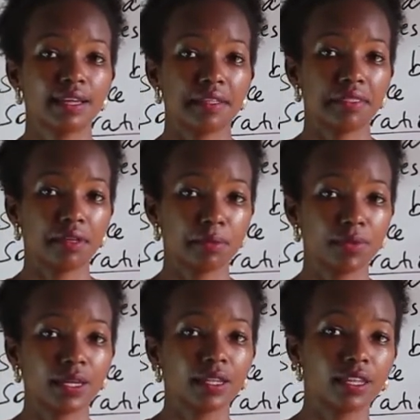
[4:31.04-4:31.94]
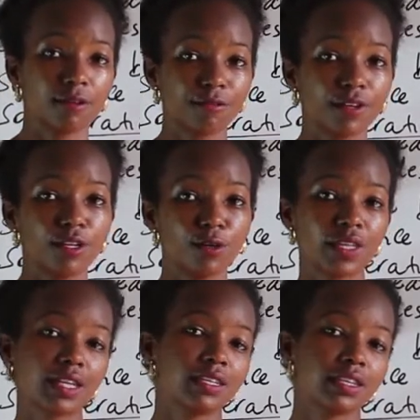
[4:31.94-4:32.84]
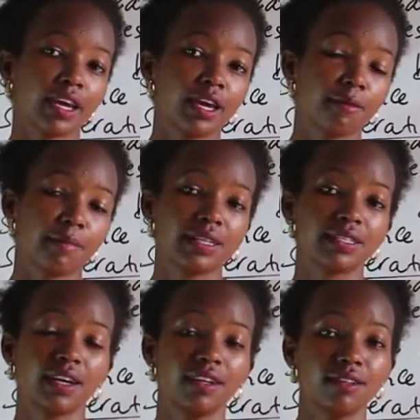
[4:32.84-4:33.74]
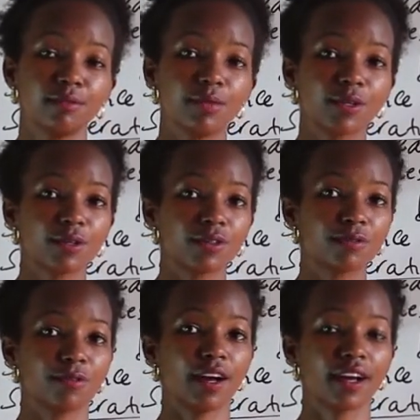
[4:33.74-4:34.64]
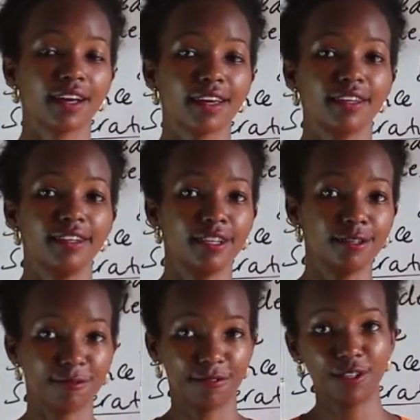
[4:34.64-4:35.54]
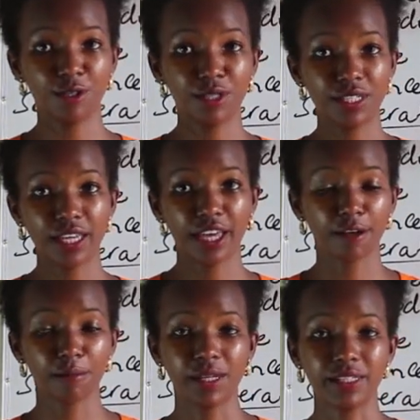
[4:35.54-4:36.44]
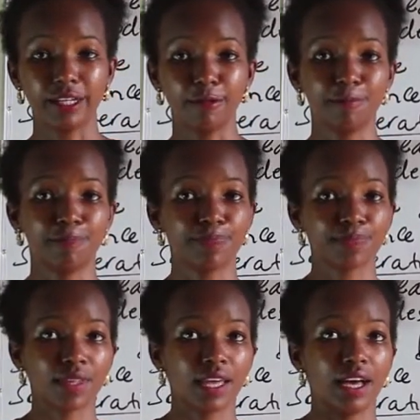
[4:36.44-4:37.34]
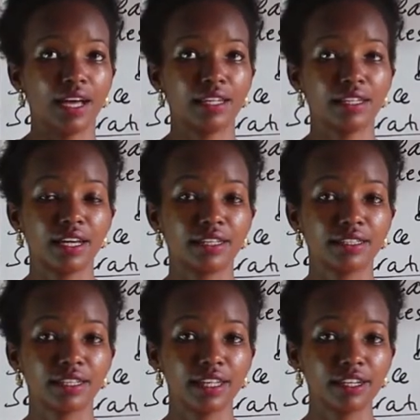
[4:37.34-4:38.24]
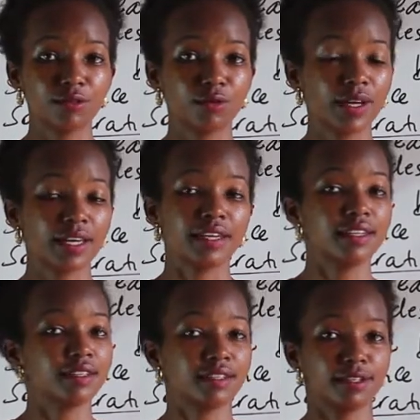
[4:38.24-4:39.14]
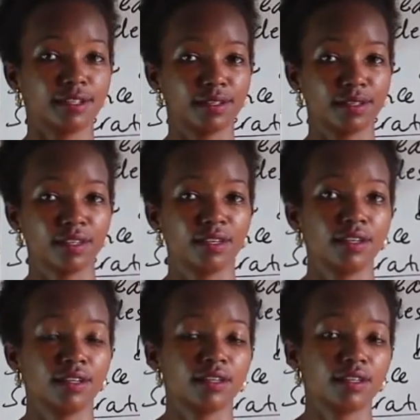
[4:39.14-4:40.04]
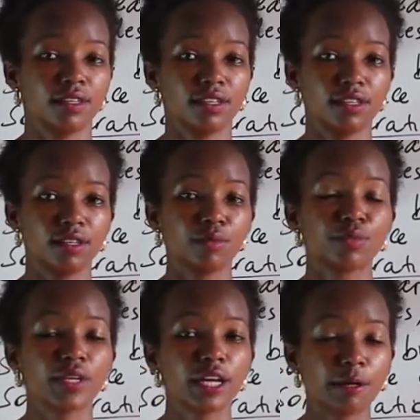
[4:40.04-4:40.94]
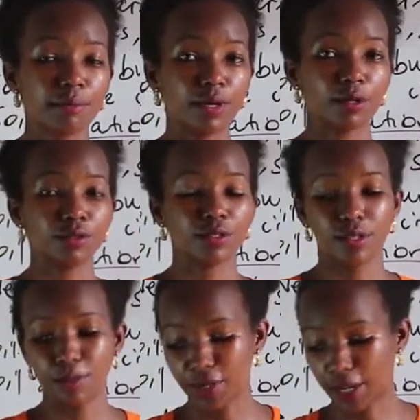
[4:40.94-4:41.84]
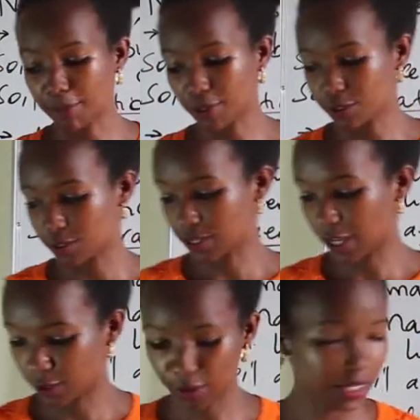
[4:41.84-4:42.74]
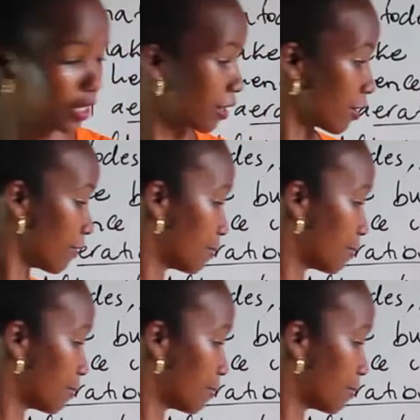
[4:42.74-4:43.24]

they feed on that decaying matter because fungi feed on decaying matter, and in that way they bring about recycling of